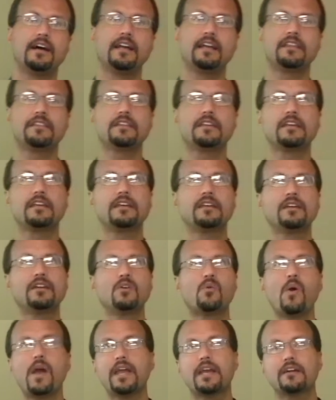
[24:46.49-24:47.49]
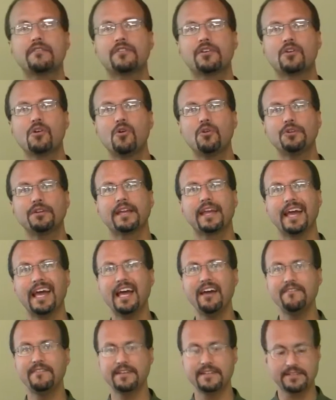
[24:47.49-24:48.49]
in the wake of the golden
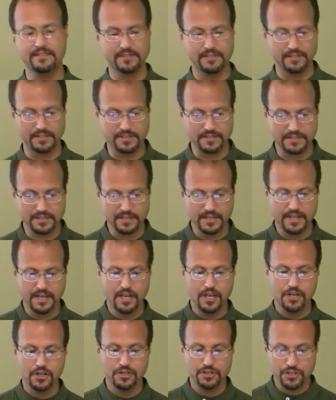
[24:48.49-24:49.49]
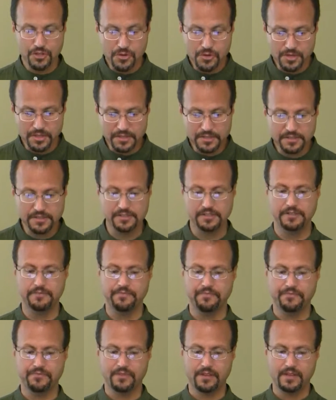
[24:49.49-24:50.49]
calf incident, Judas
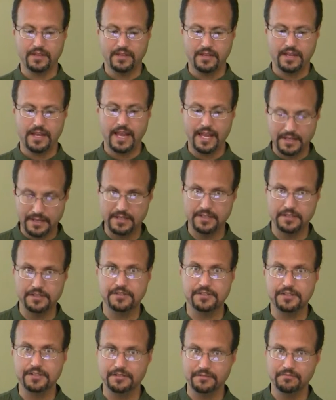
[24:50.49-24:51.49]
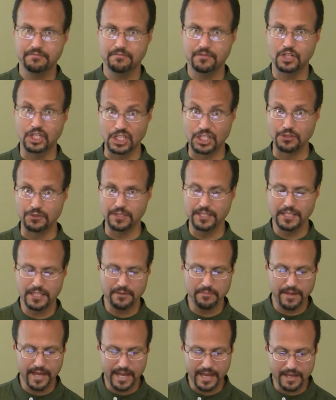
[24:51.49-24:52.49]
and his
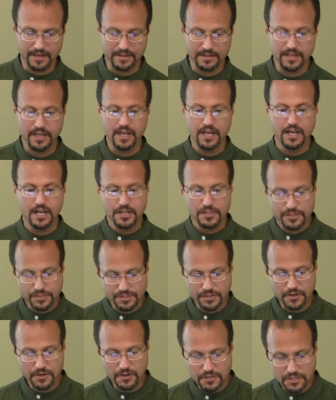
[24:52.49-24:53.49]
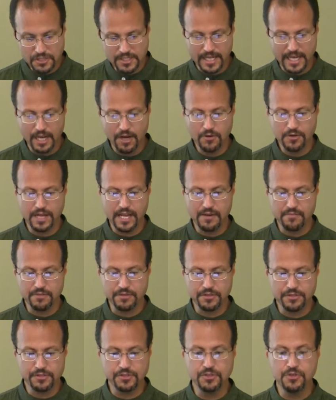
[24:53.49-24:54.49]
guerrilla band searched out and
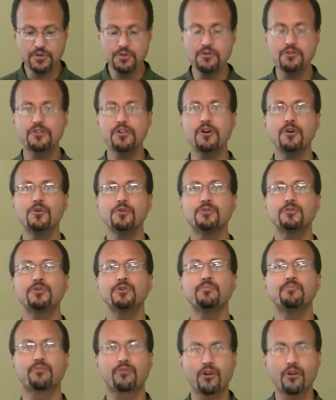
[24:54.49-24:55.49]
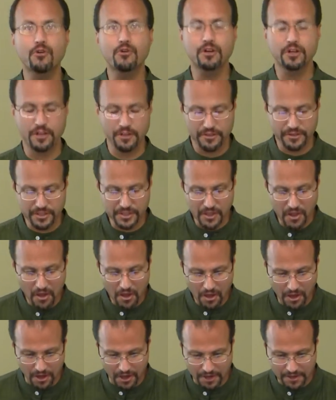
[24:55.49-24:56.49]
pursued those who broke the
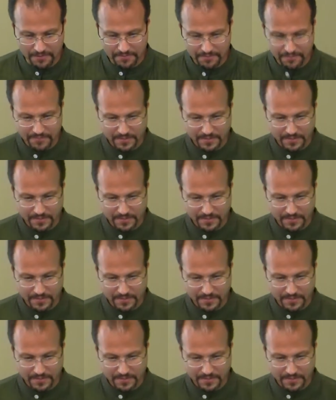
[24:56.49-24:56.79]
law.